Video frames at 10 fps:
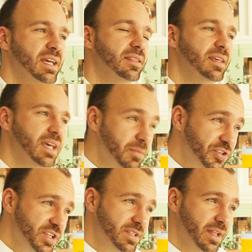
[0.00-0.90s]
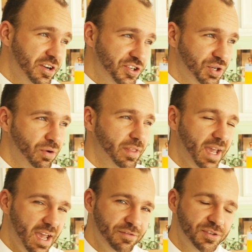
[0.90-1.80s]
and the images that I show they
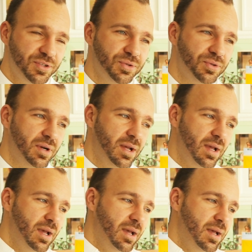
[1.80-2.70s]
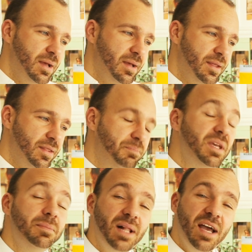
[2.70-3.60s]
have to the
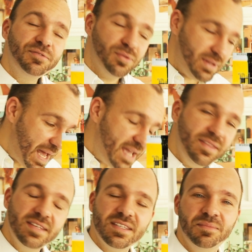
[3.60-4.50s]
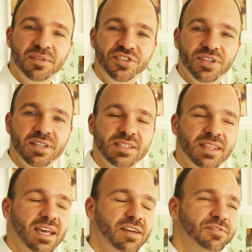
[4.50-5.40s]
people have to like these images.
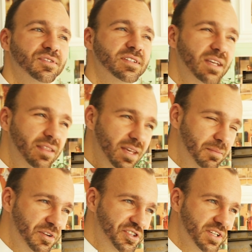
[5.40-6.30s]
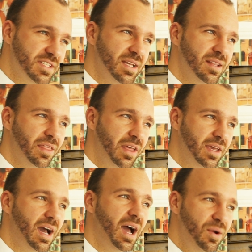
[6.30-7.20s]
They have to see the images and
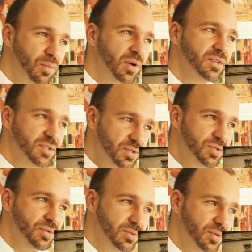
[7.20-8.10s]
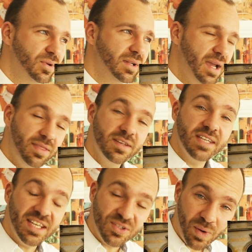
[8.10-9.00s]
think I want to look like
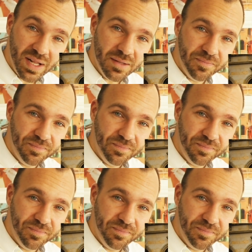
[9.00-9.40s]
this as well.